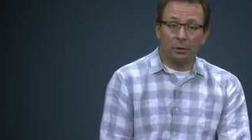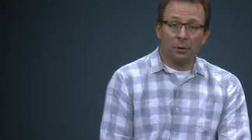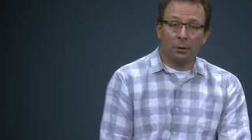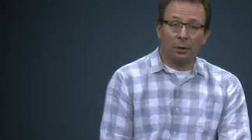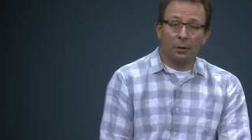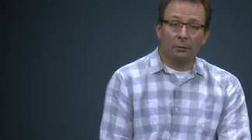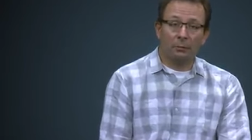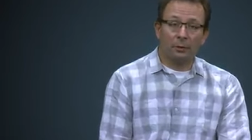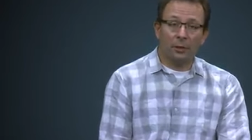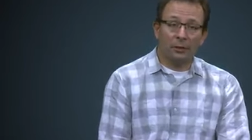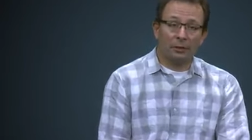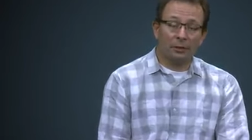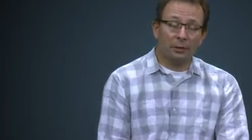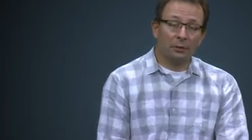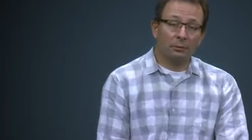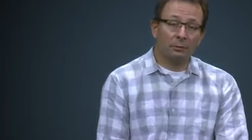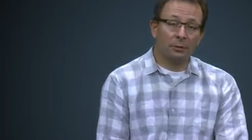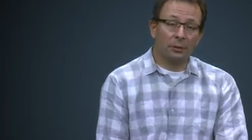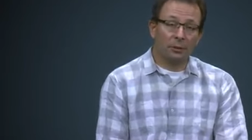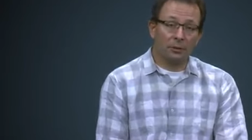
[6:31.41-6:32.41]
invest in
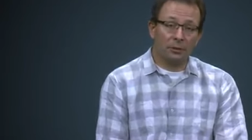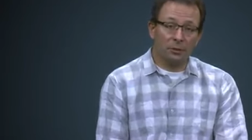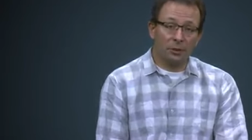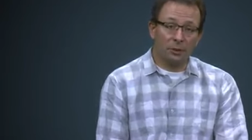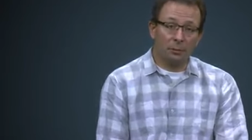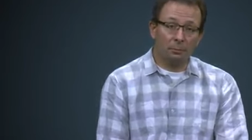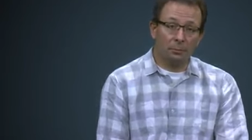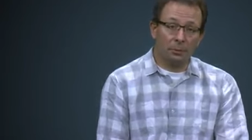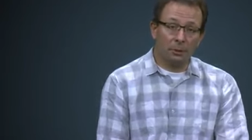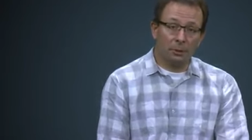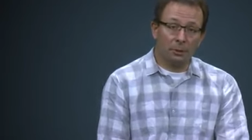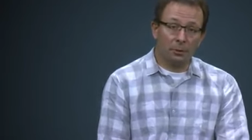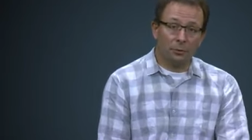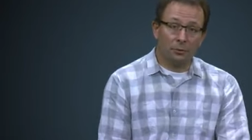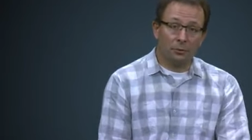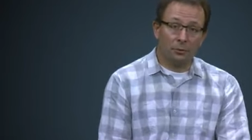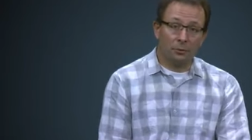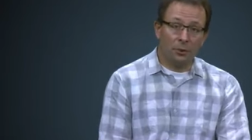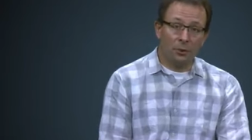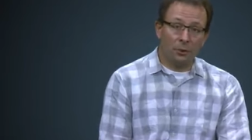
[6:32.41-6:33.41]
efficiency
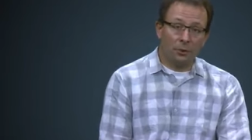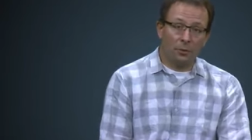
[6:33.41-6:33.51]
because